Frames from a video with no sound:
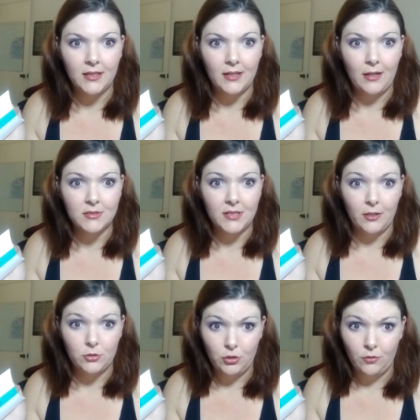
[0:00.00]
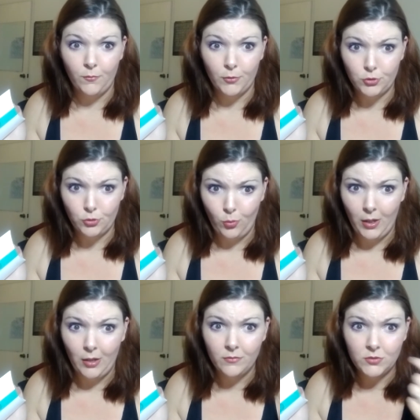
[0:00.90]
And I was like, dude, for
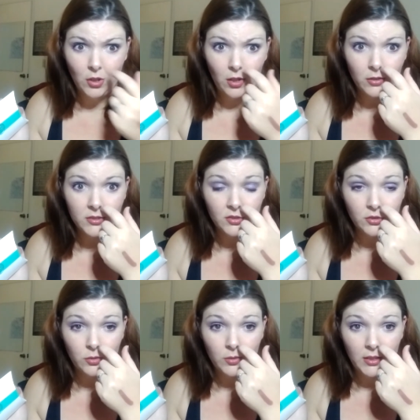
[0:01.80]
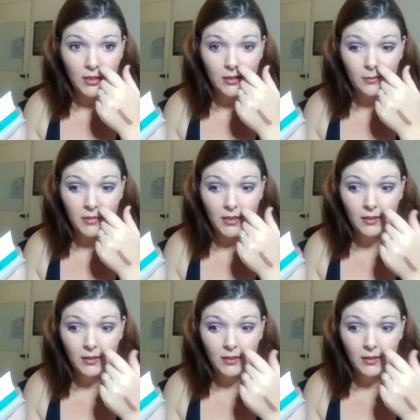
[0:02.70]
$12, are you kidding me?